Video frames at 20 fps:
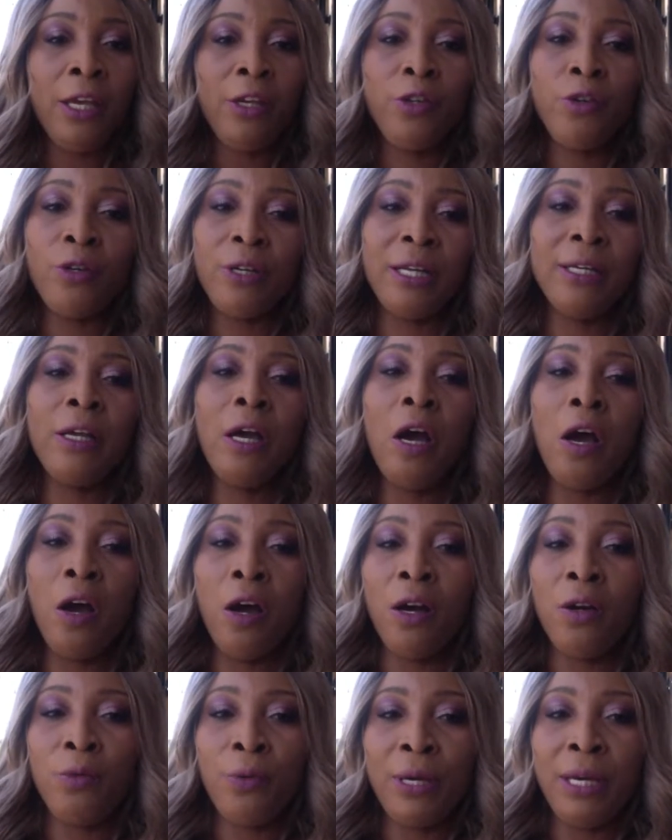you can
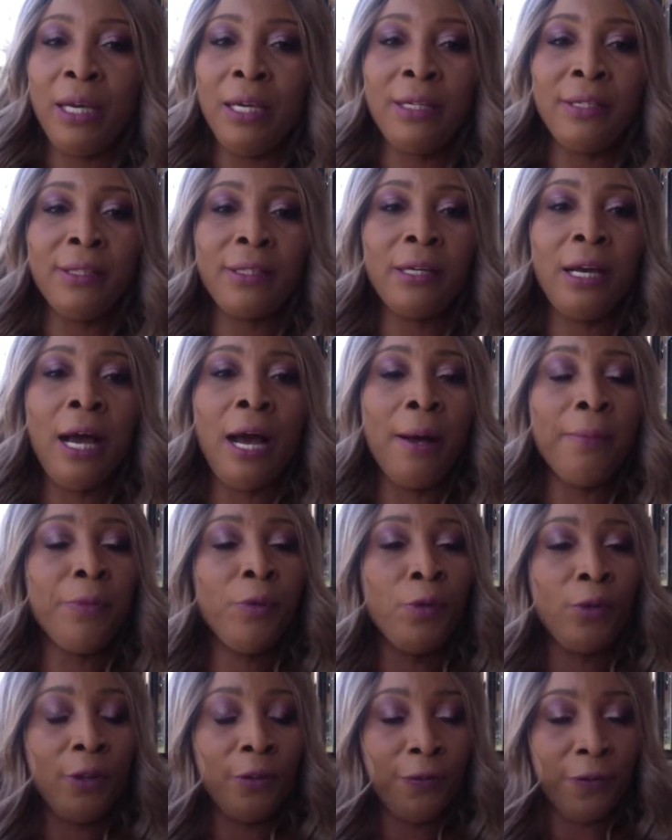always um,
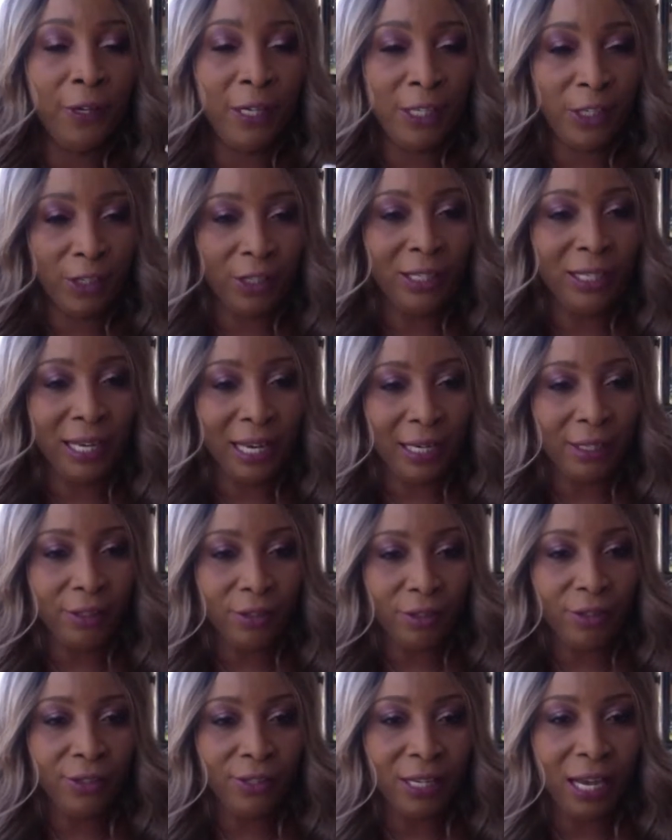do the facial
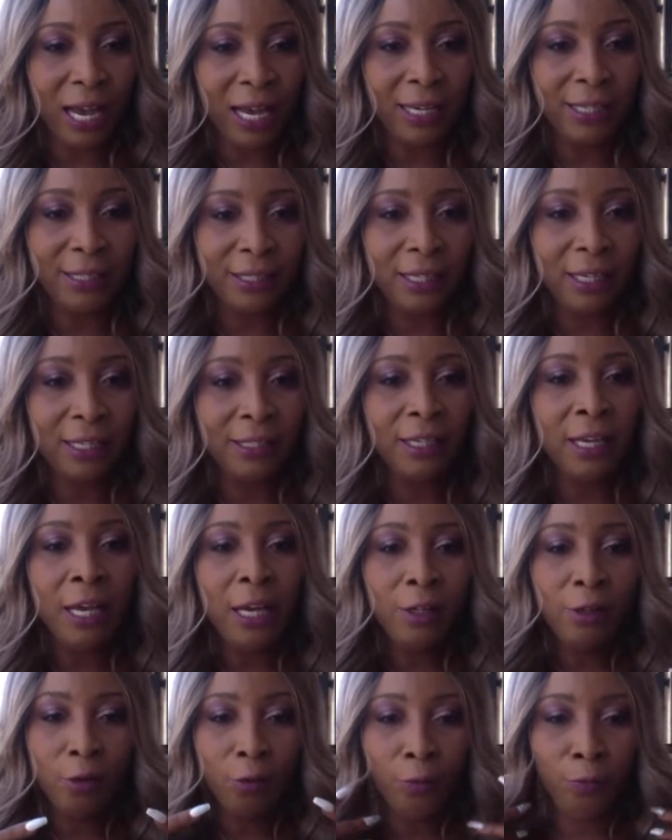exercises
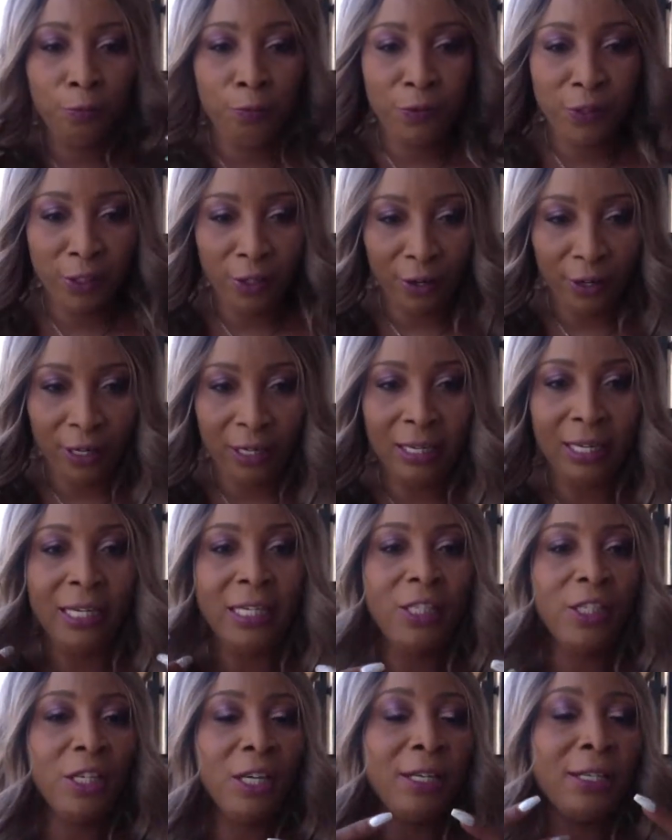to
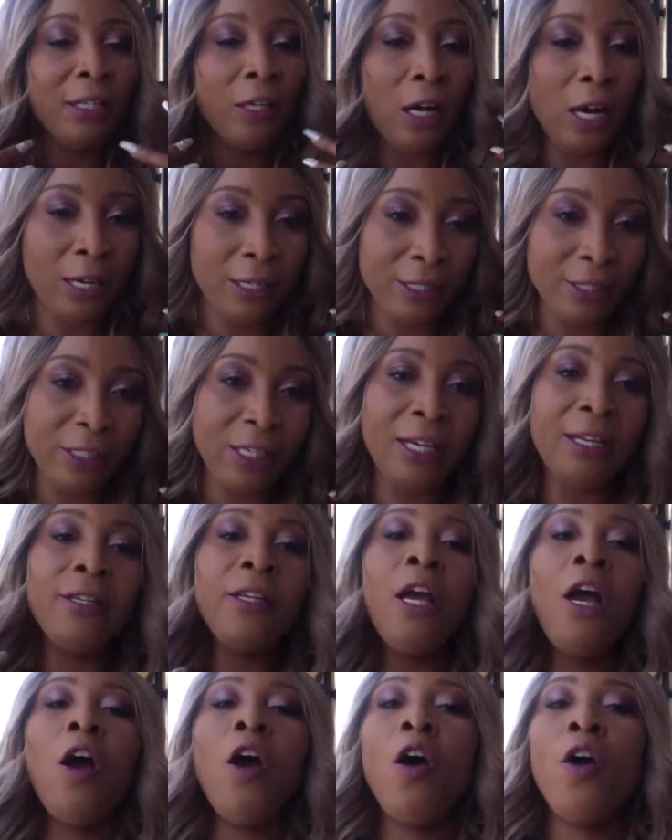circulation collagen,
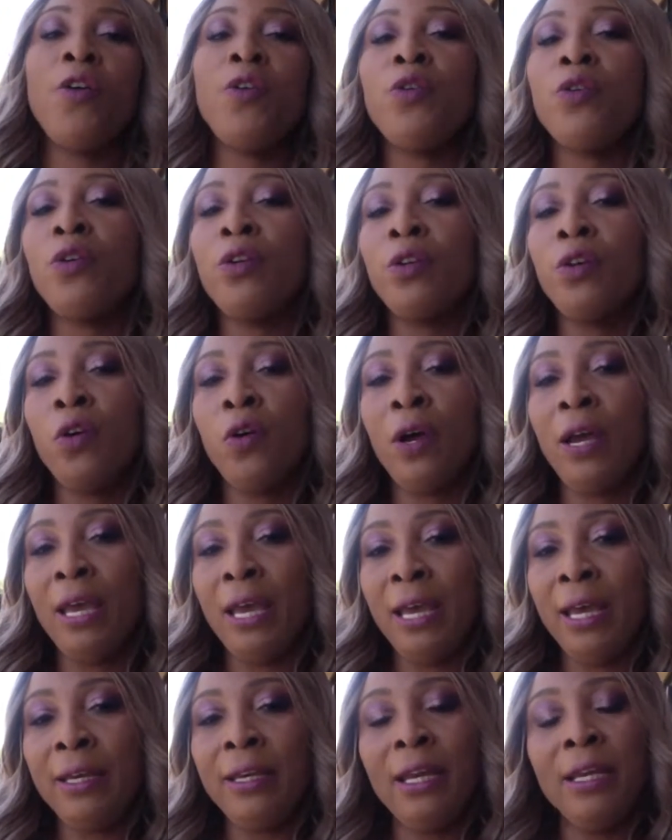or you could go
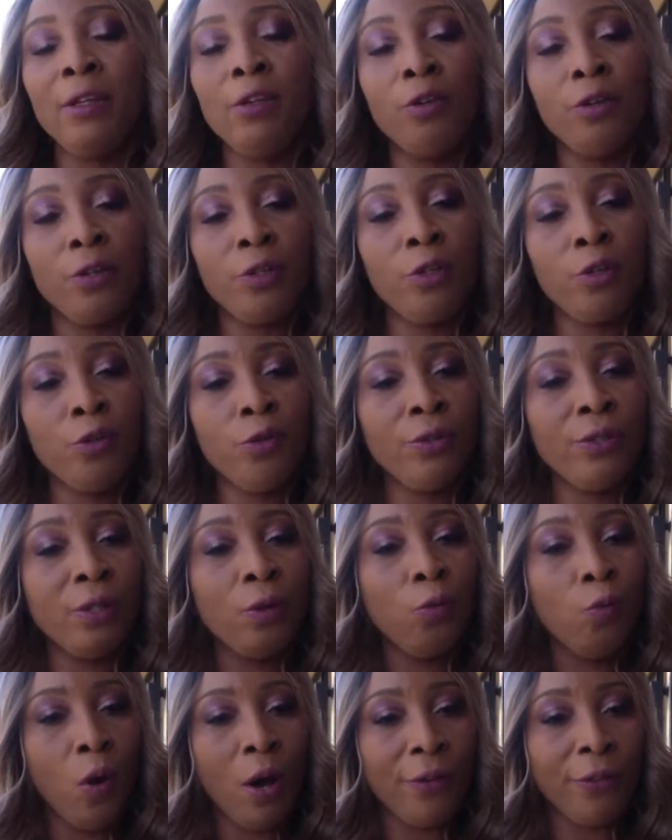ahead and you could use
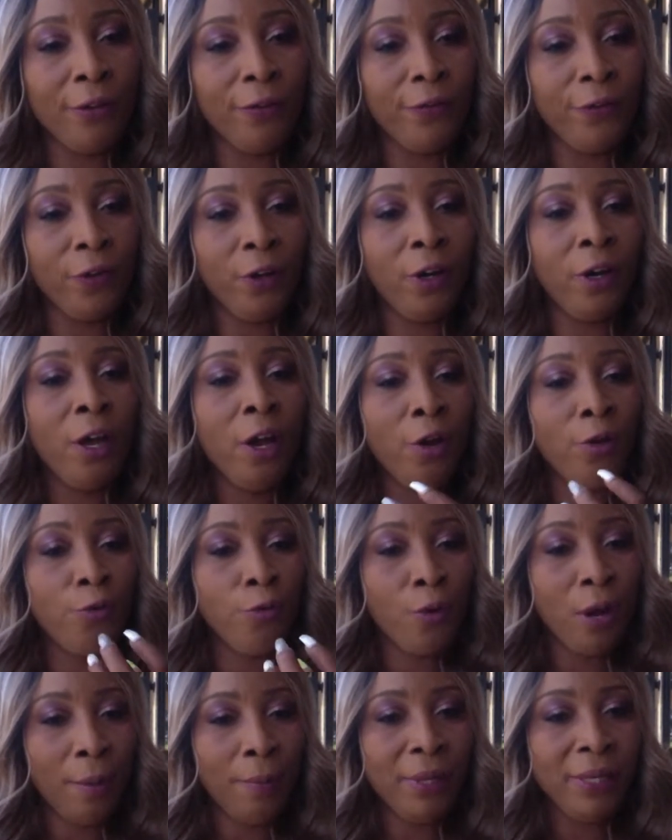the wonderful
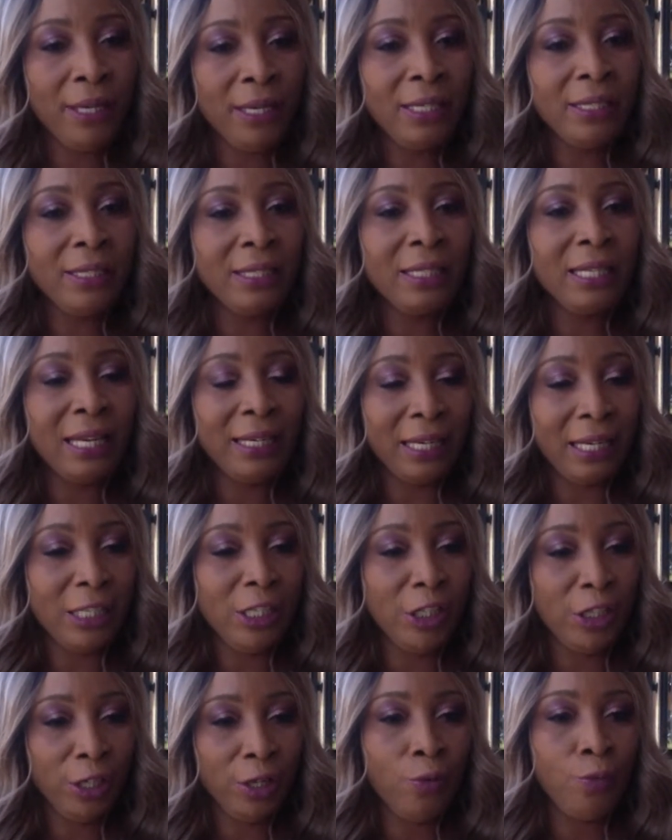remedies that I
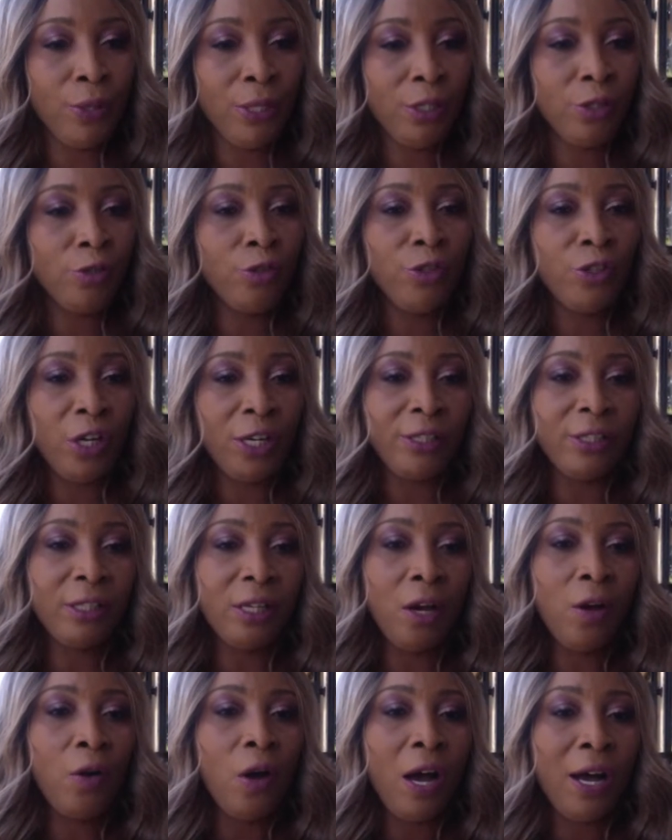share with you just
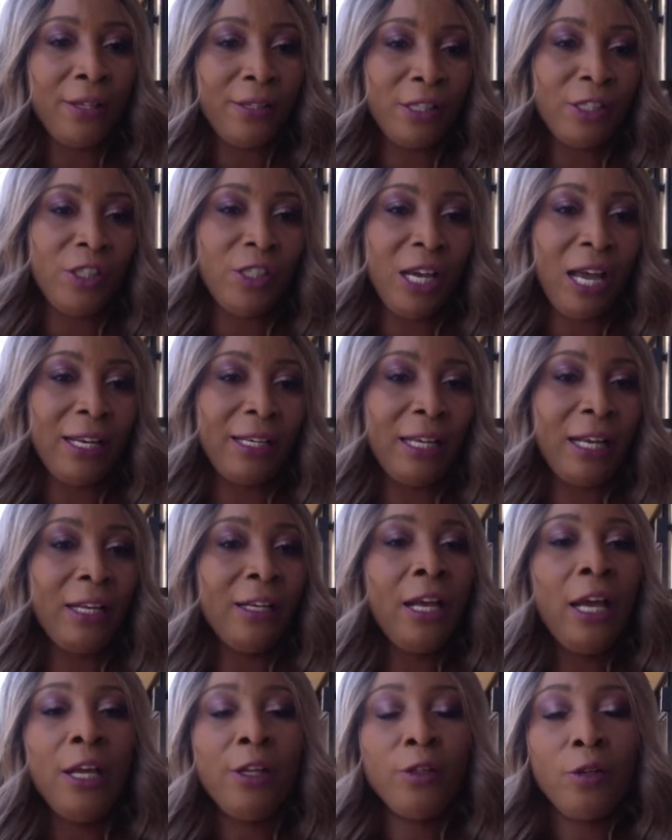now on the
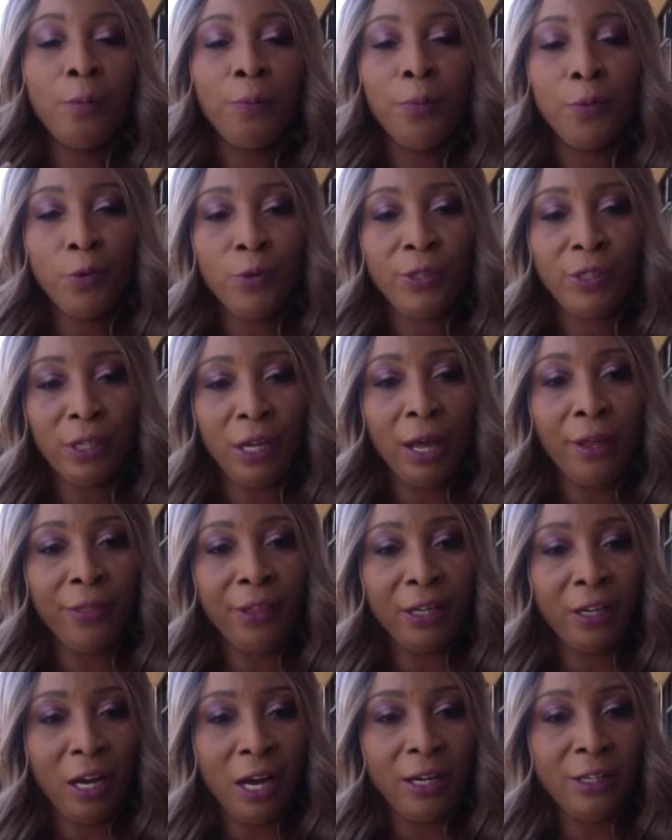channel to boost uh,
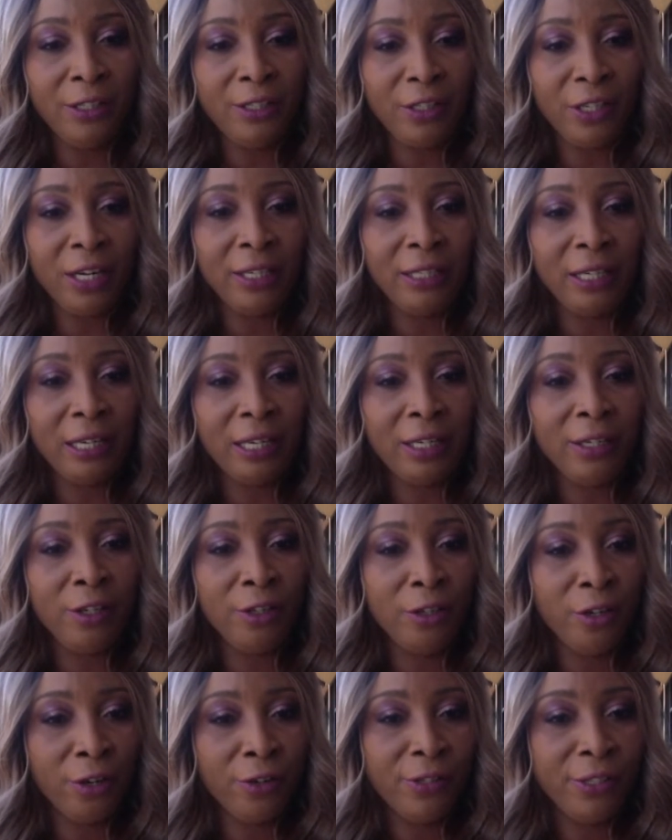the collagen in
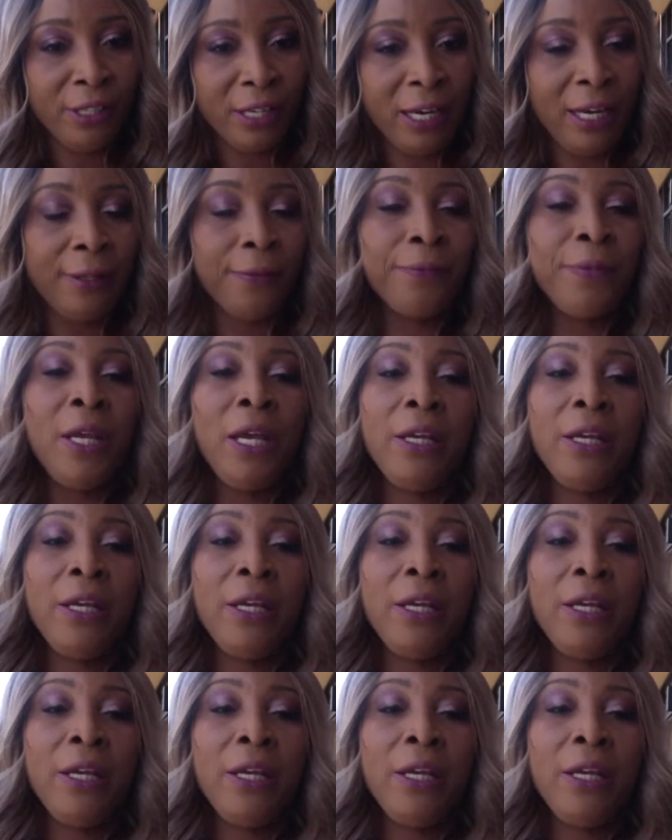your skin.